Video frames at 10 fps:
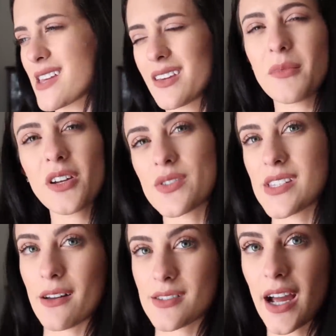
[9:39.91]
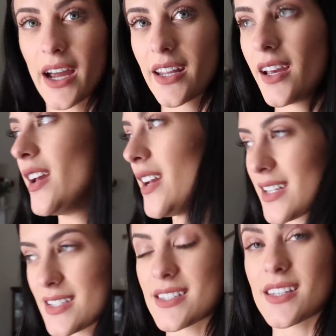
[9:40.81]
I think I'm gonna go sit outside
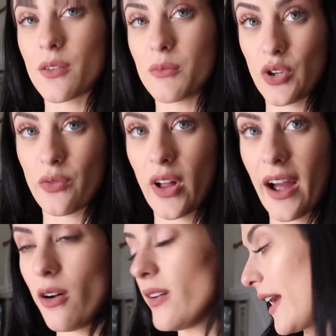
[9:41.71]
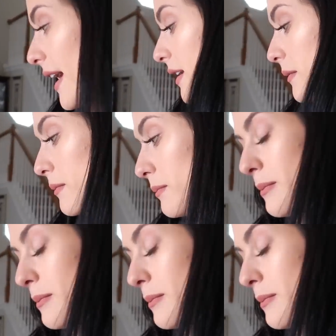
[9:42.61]
because it's beautiful out and